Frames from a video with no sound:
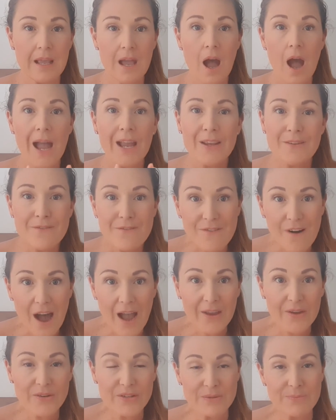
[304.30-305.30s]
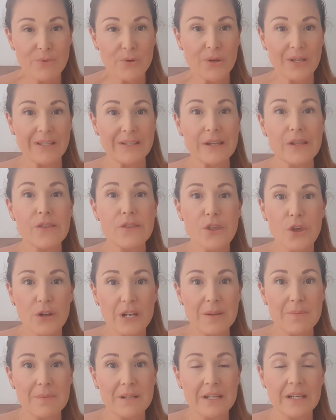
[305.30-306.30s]
I invite you to book in a
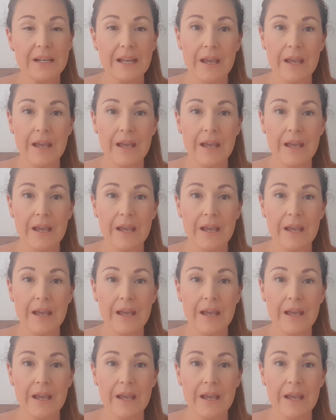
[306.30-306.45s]
30-minute